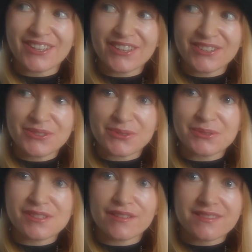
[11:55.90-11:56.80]
good
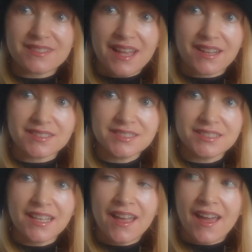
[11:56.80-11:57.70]
hauls, lots of salad.
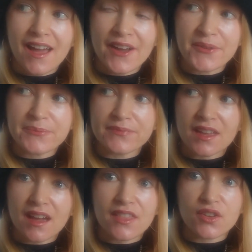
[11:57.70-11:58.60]

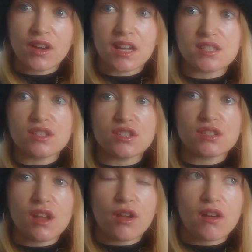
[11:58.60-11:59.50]
I thought I should
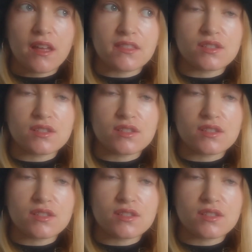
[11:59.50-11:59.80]
just note like the